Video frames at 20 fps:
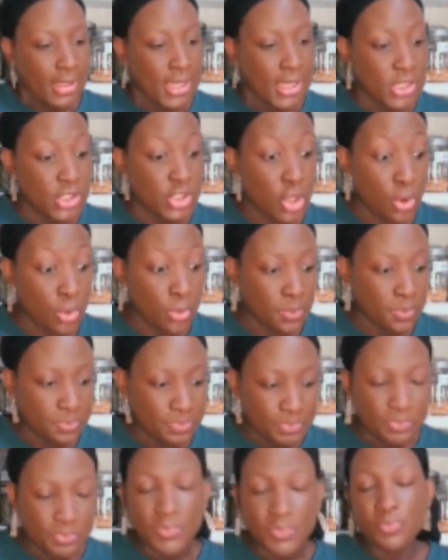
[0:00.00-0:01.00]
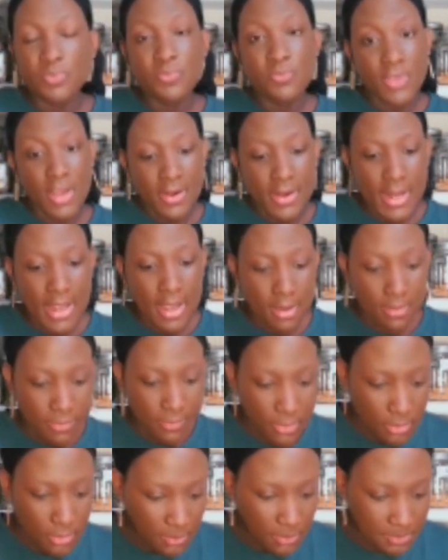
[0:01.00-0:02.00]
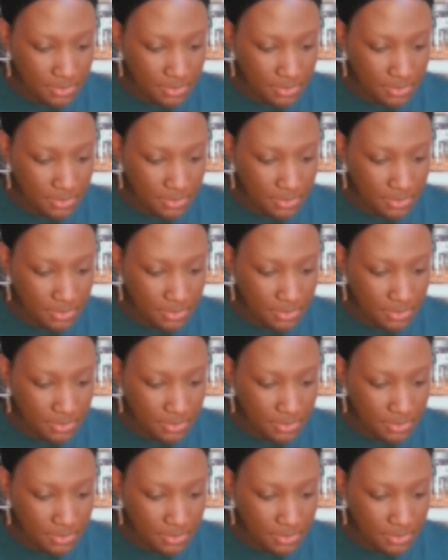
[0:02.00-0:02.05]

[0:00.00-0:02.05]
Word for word: So very helpful.